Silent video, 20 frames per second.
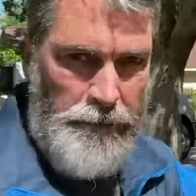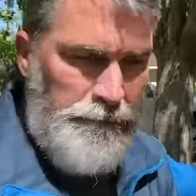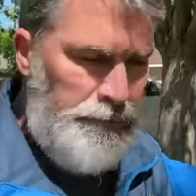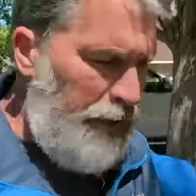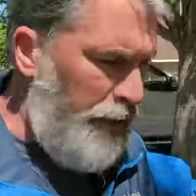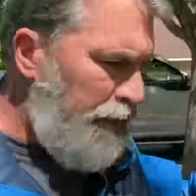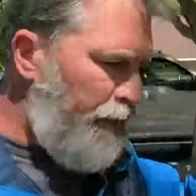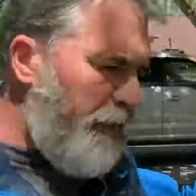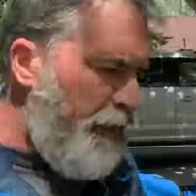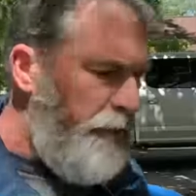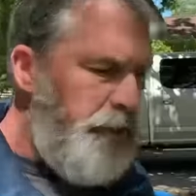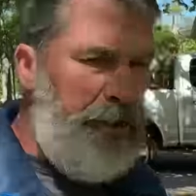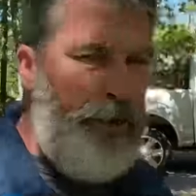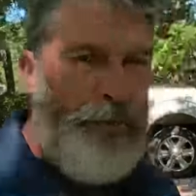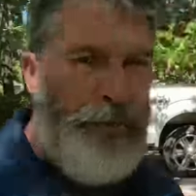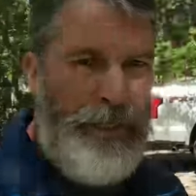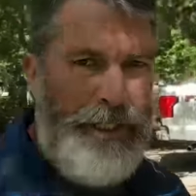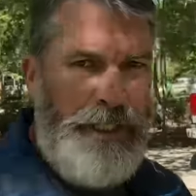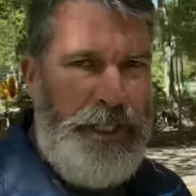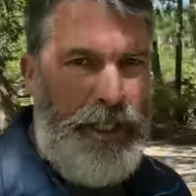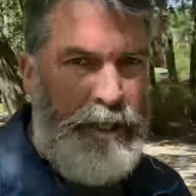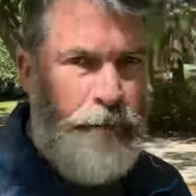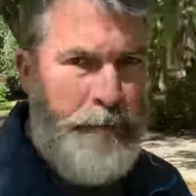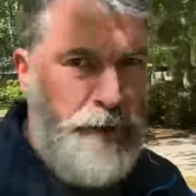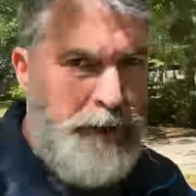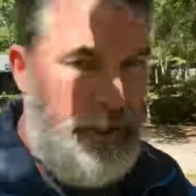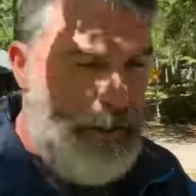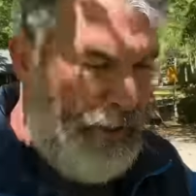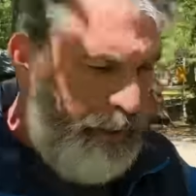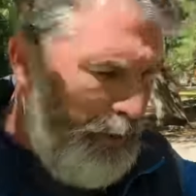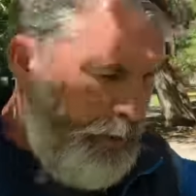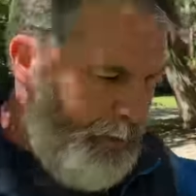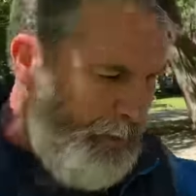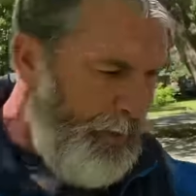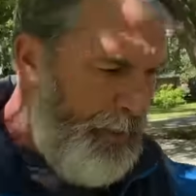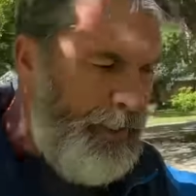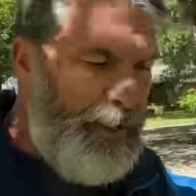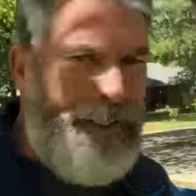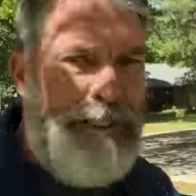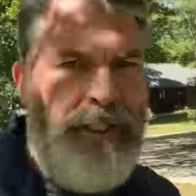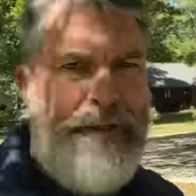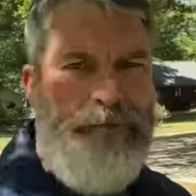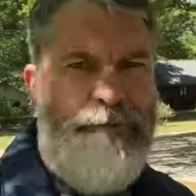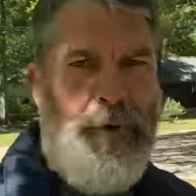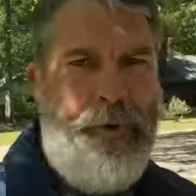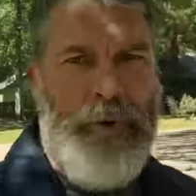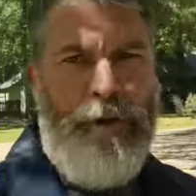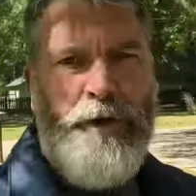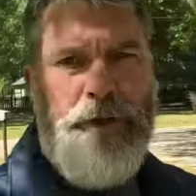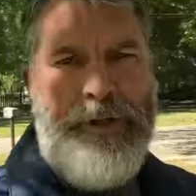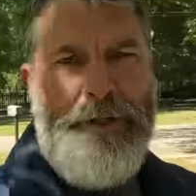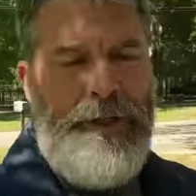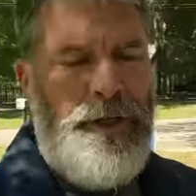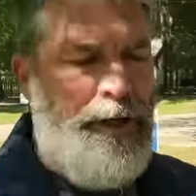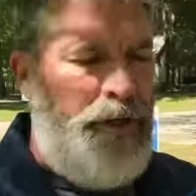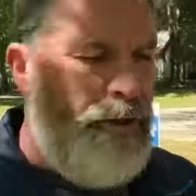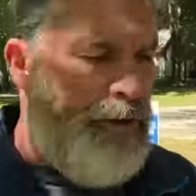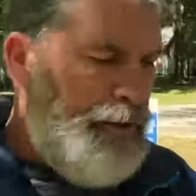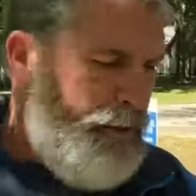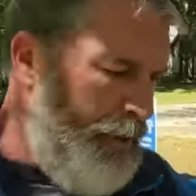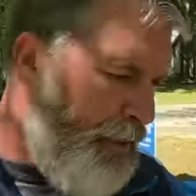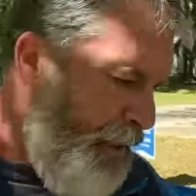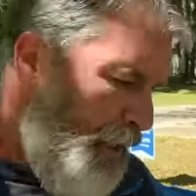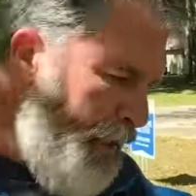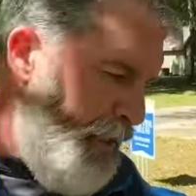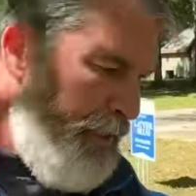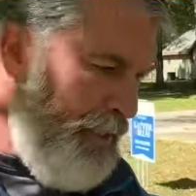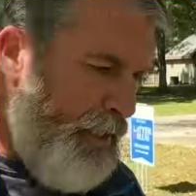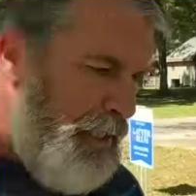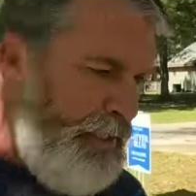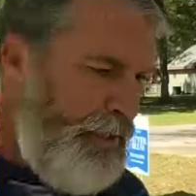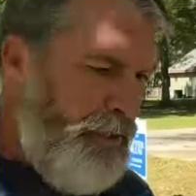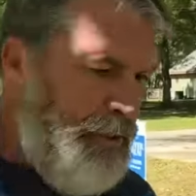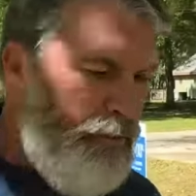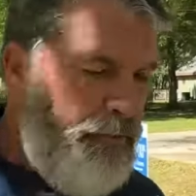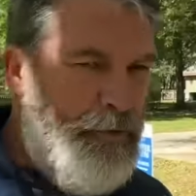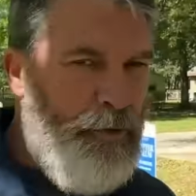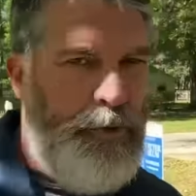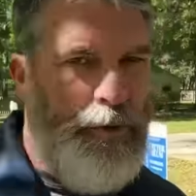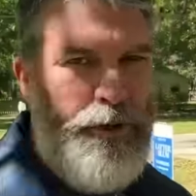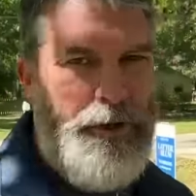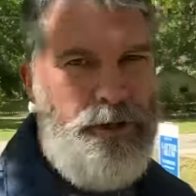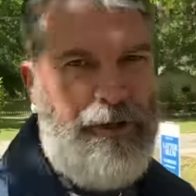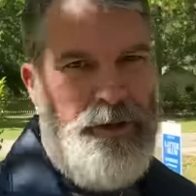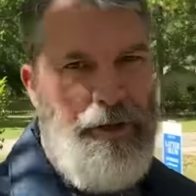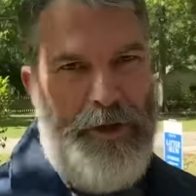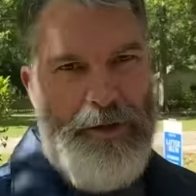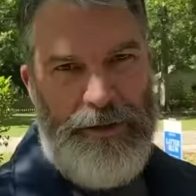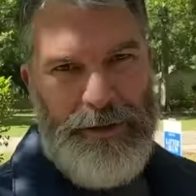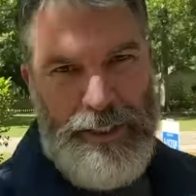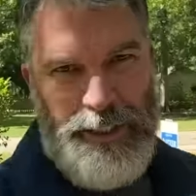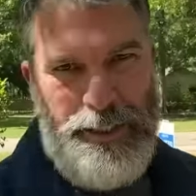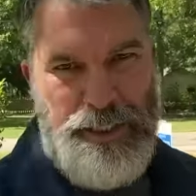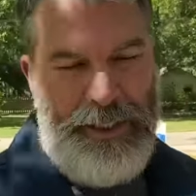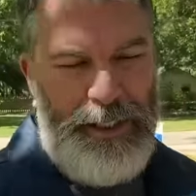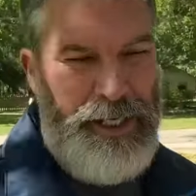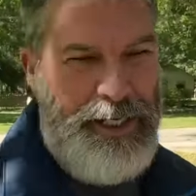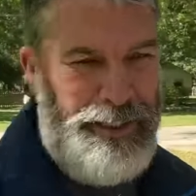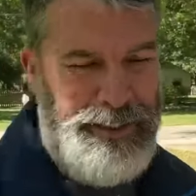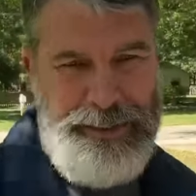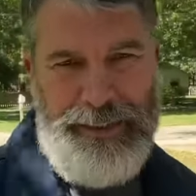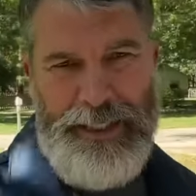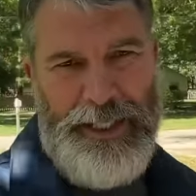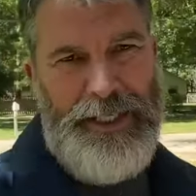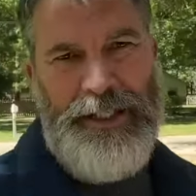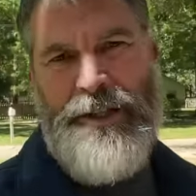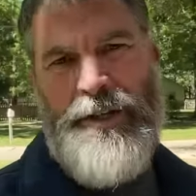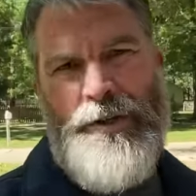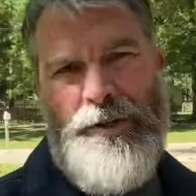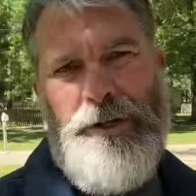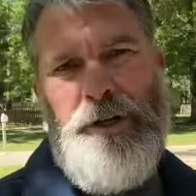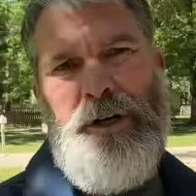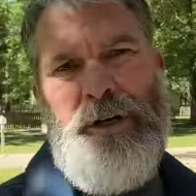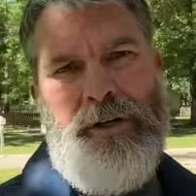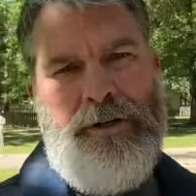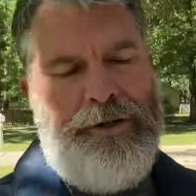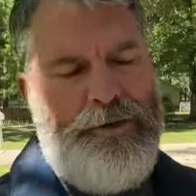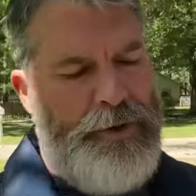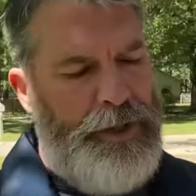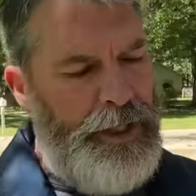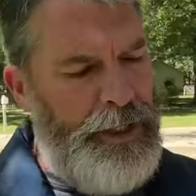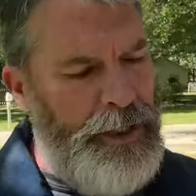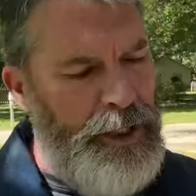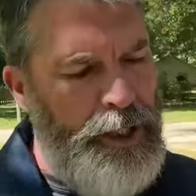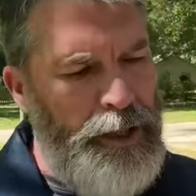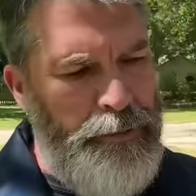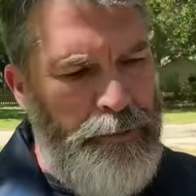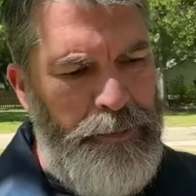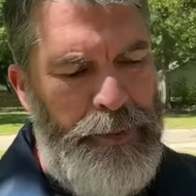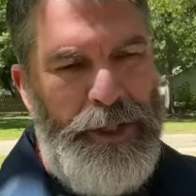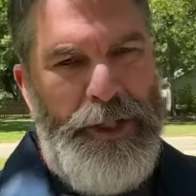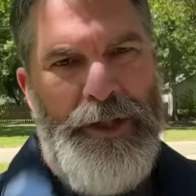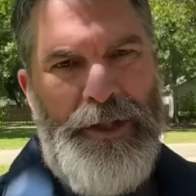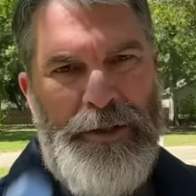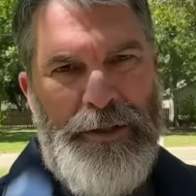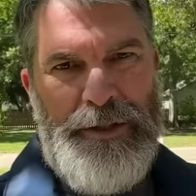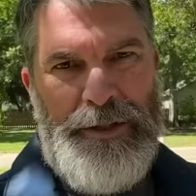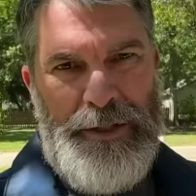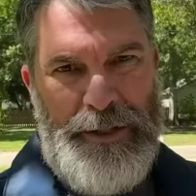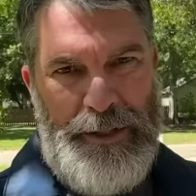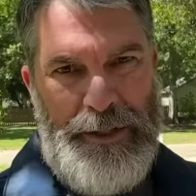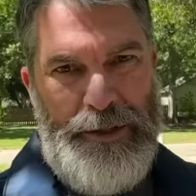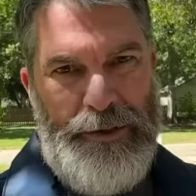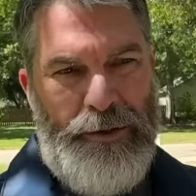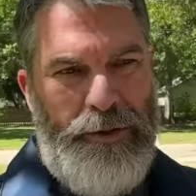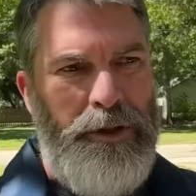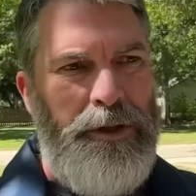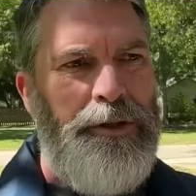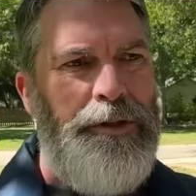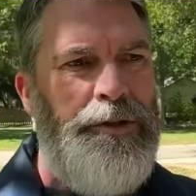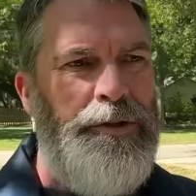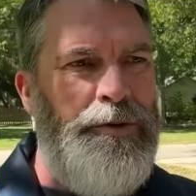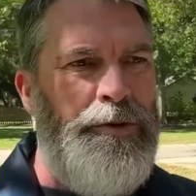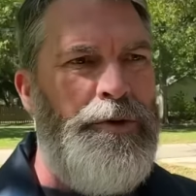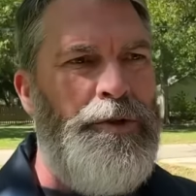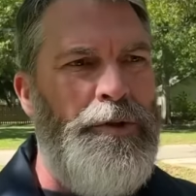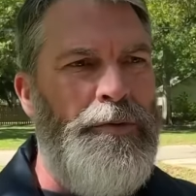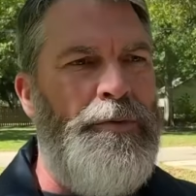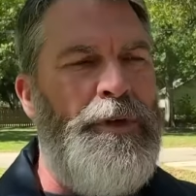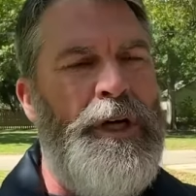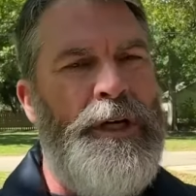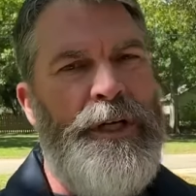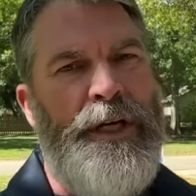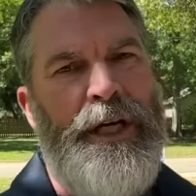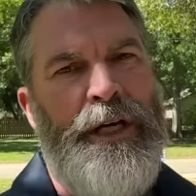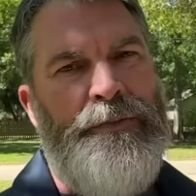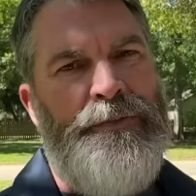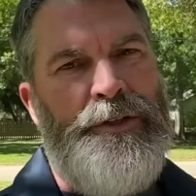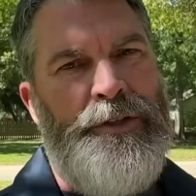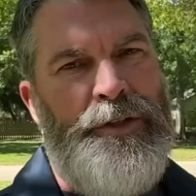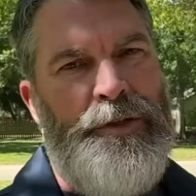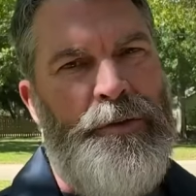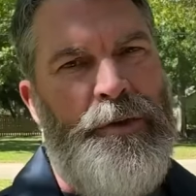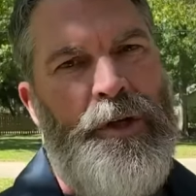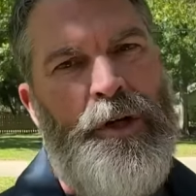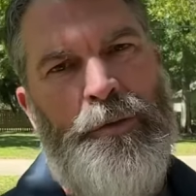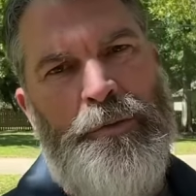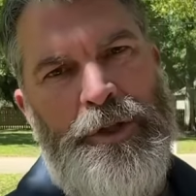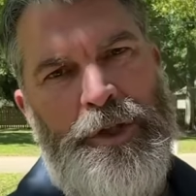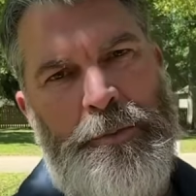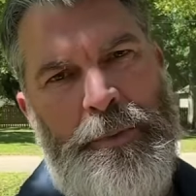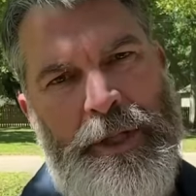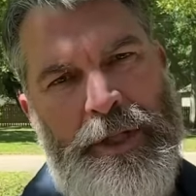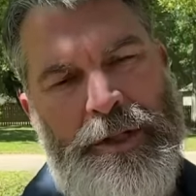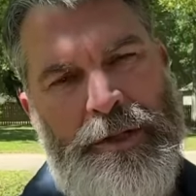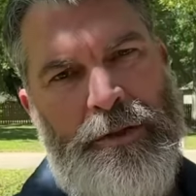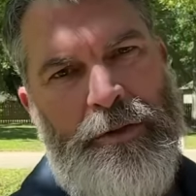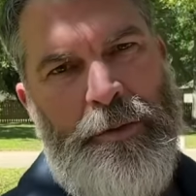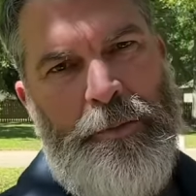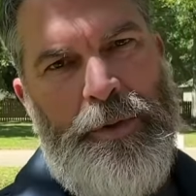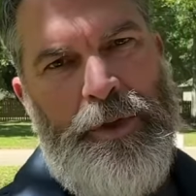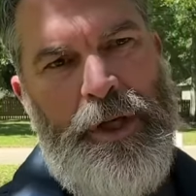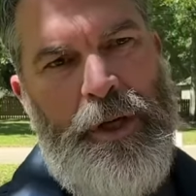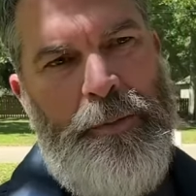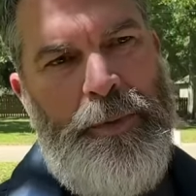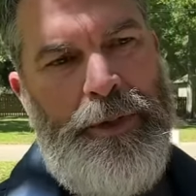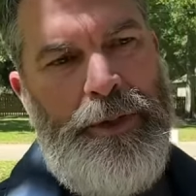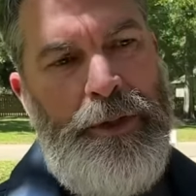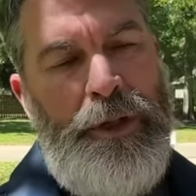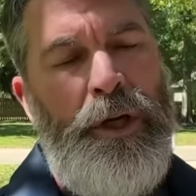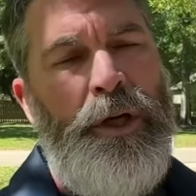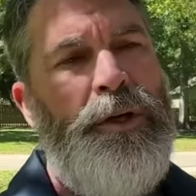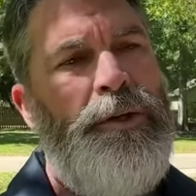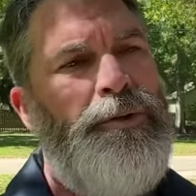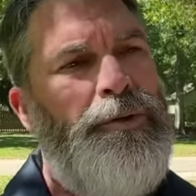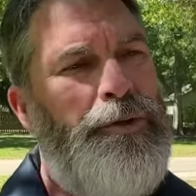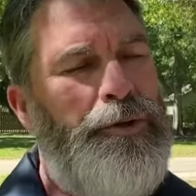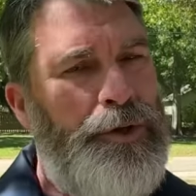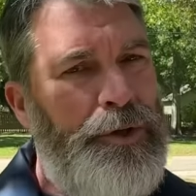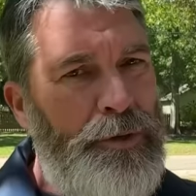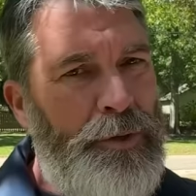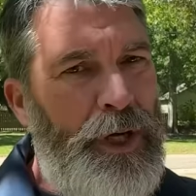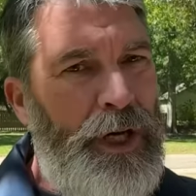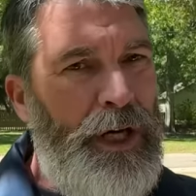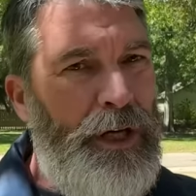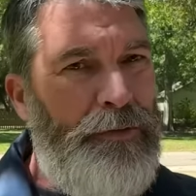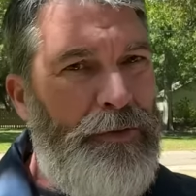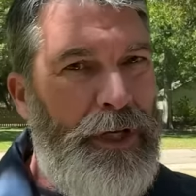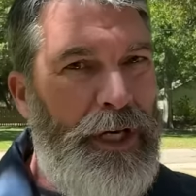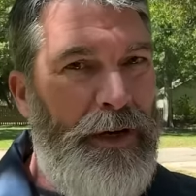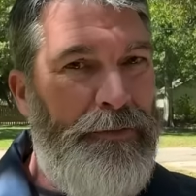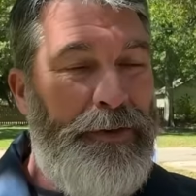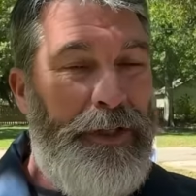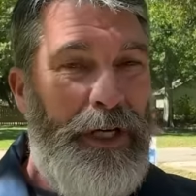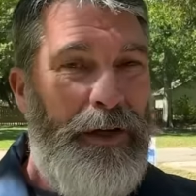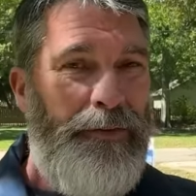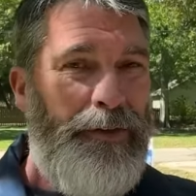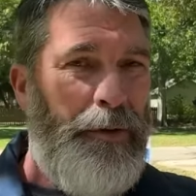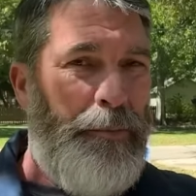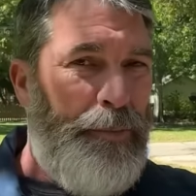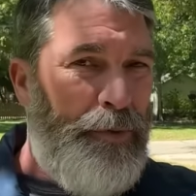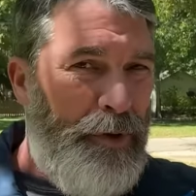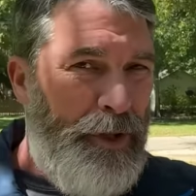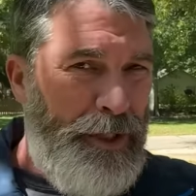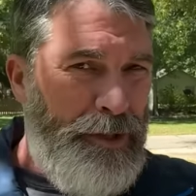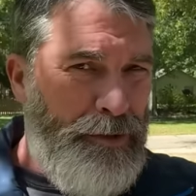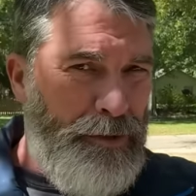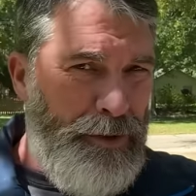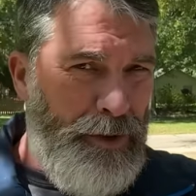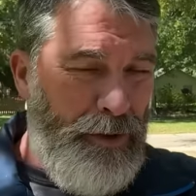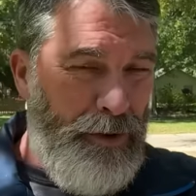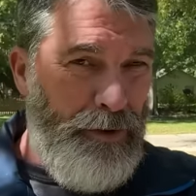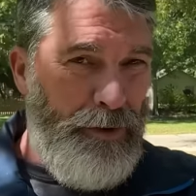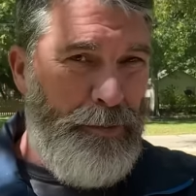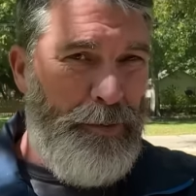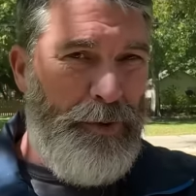I said no money out of pocket, and then I said $400, and then I said another $400. That's $800, right? But here's the deal. You do not have to do a home inspection on the property. You do, however, have to have an appraisal done on the